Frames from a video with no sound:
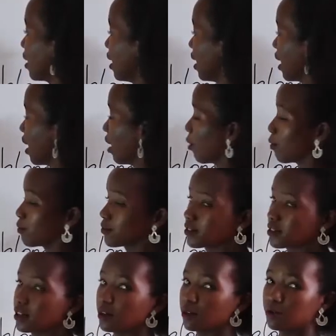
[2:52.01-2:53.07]
layer of
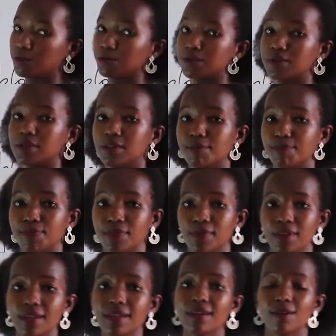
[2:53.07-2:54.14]
cells.
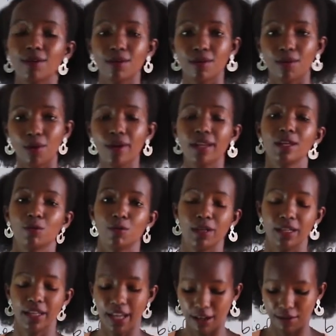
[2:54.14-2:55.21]
Only one
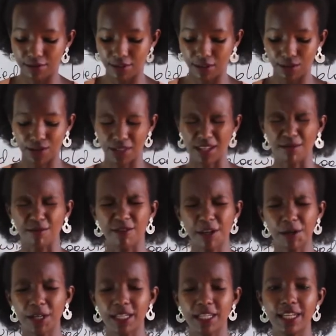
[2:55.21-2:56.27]
layer of cells. They are
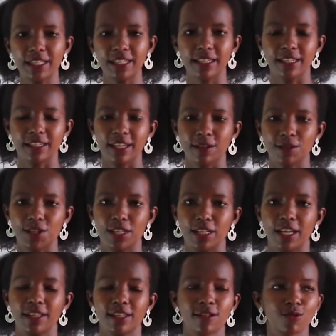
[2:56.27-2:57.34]
very delicate actually,
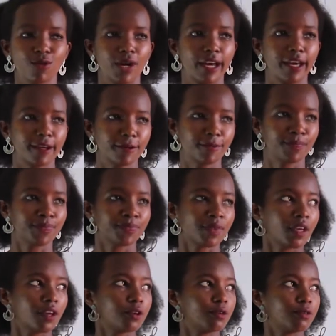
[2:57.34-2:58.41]
and that's why
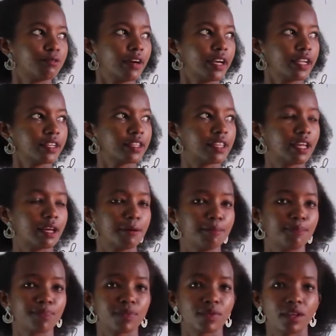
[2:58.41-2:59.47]
you'll find
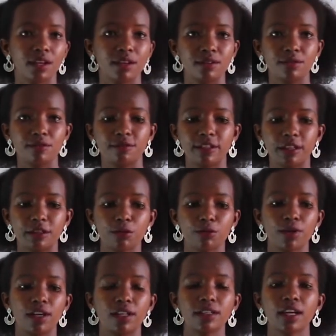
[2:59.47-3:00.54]
them very
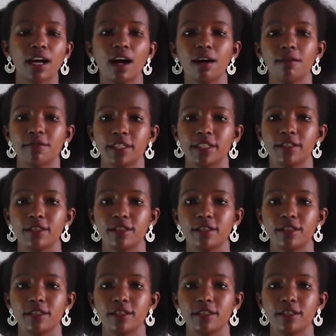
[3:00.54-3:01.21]
well covered